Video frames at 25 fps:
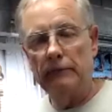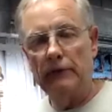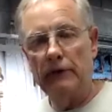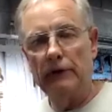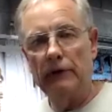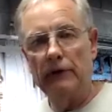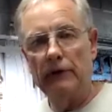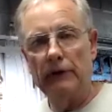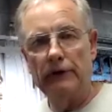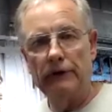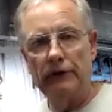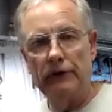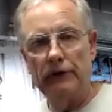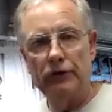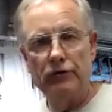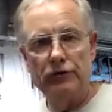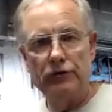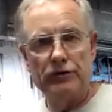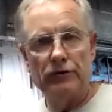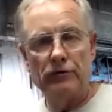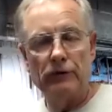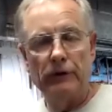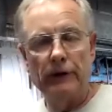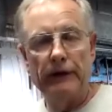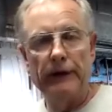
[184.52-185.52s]
uh,
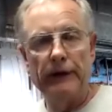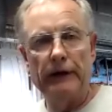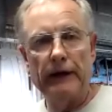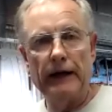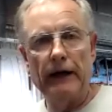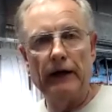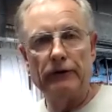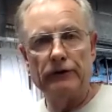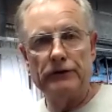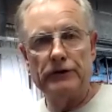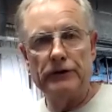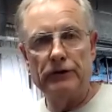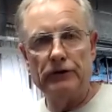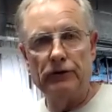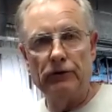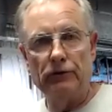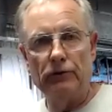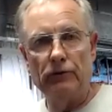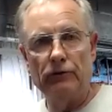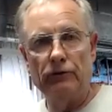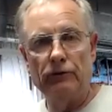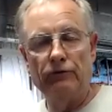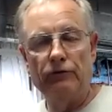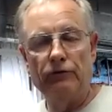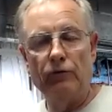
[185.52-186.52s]
user link out to you
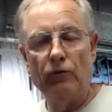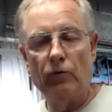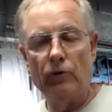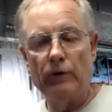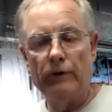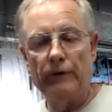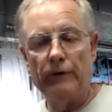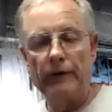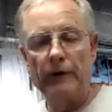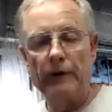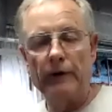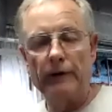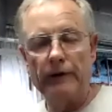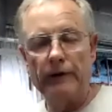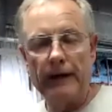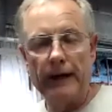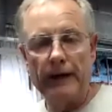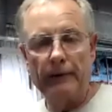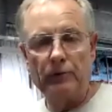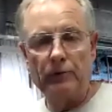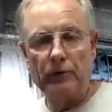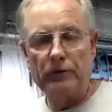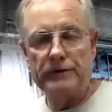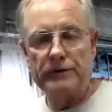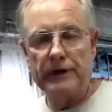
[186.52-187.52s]
for the,
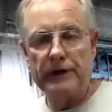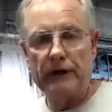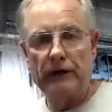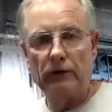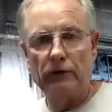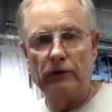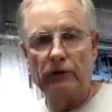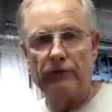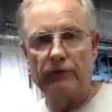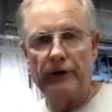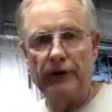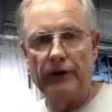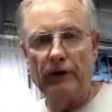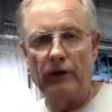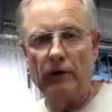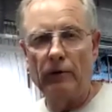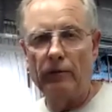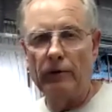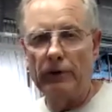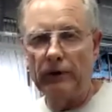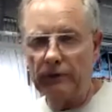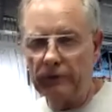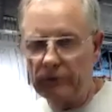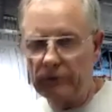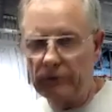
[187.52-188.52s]
that particular video.
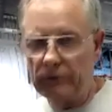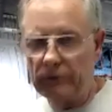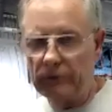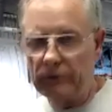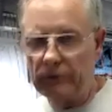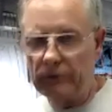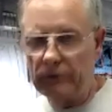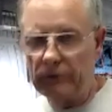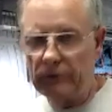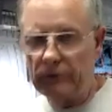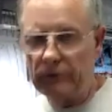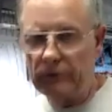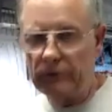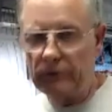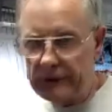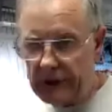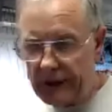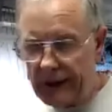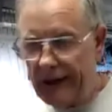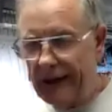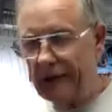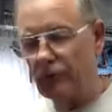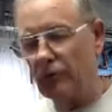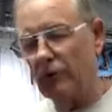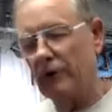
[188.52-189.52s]
But
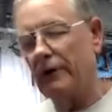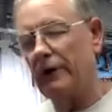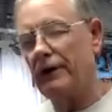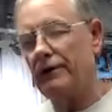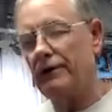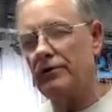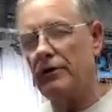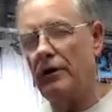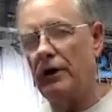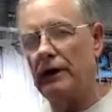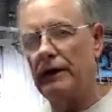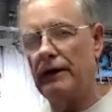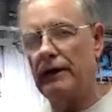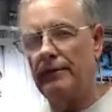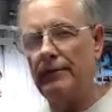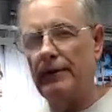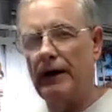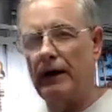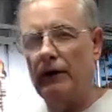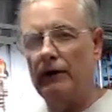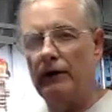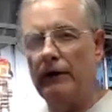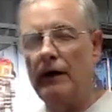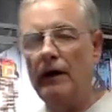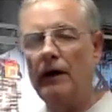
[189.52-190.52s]
tonight we're going to talk
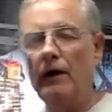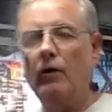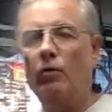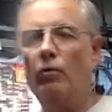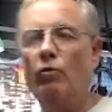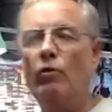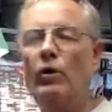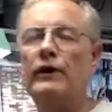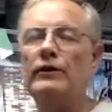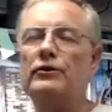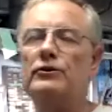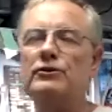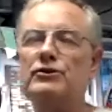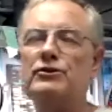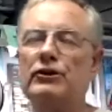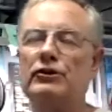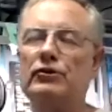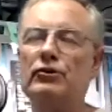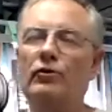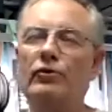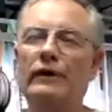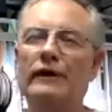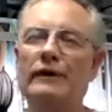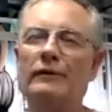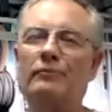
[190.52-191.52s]
about what you should do
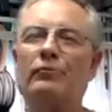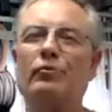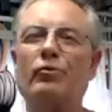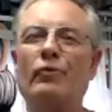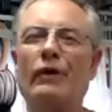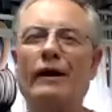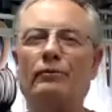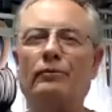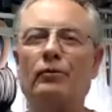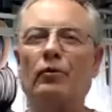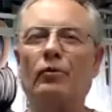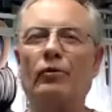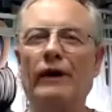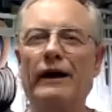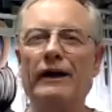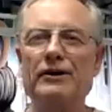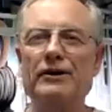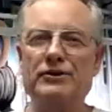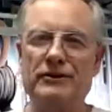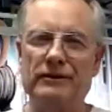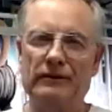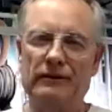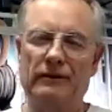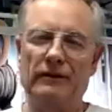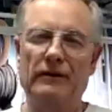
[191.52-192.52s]
in
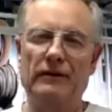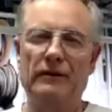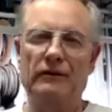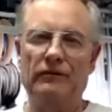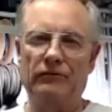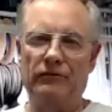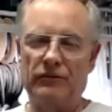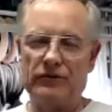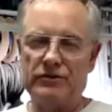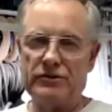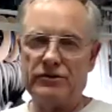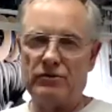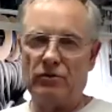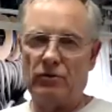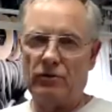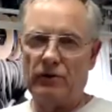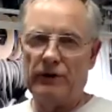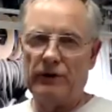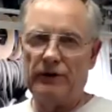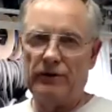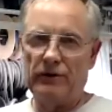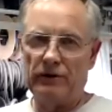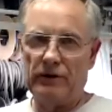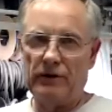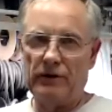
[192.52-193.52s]
preparation for storing
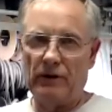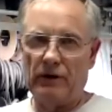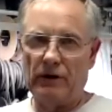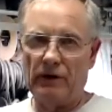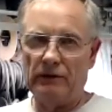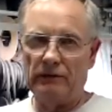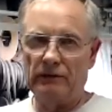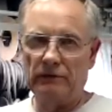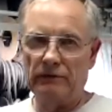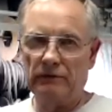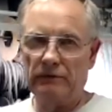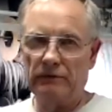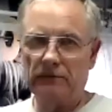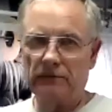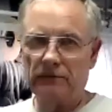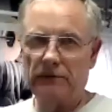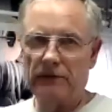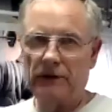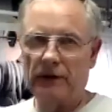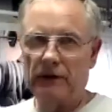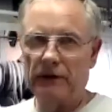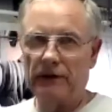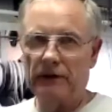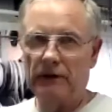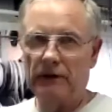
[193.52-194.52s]
your car. Okay.